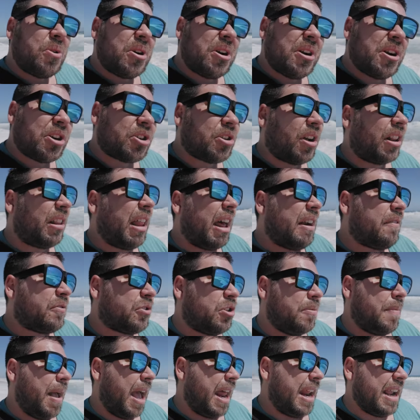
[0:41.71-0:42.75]
were a lot of
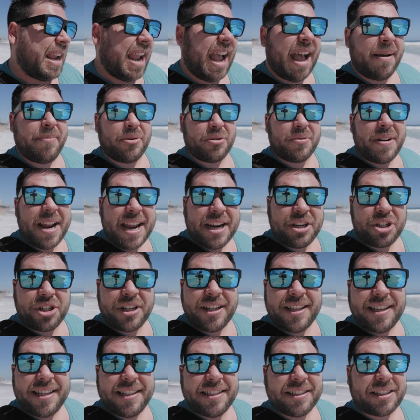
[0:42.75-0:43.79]
chromatic
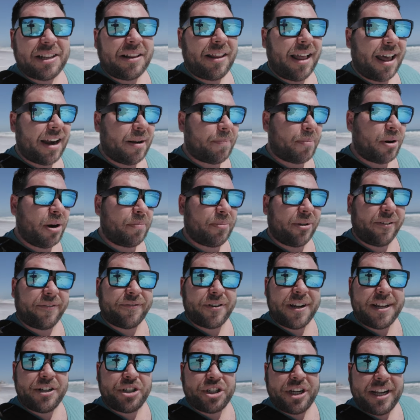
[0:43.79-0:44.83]
aberrations, a lot of purple
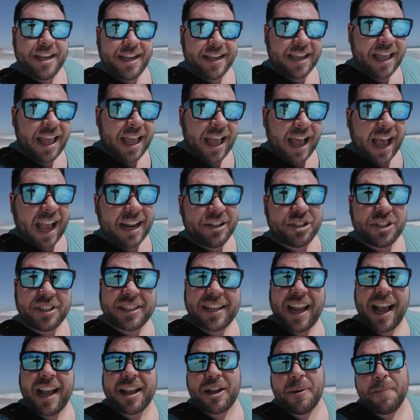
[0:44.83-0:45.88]
fringing. I just
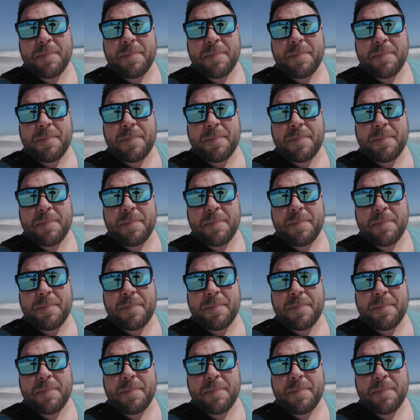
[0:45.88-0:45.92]
got